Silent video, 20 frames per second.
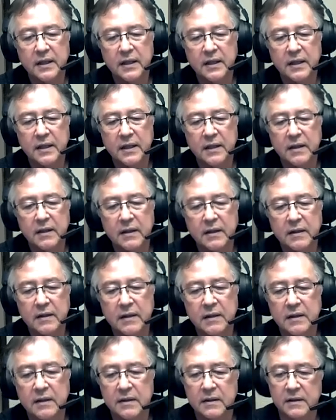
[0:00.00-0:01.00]

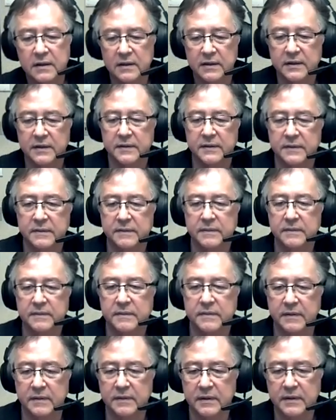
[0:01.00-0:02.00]

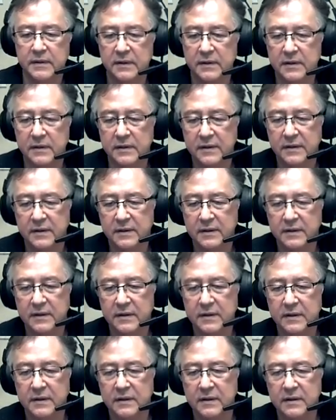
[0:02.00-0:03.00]

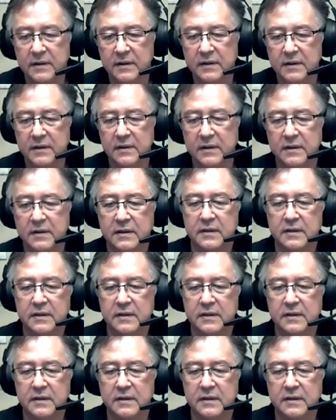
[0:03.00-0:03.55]
(not speaking)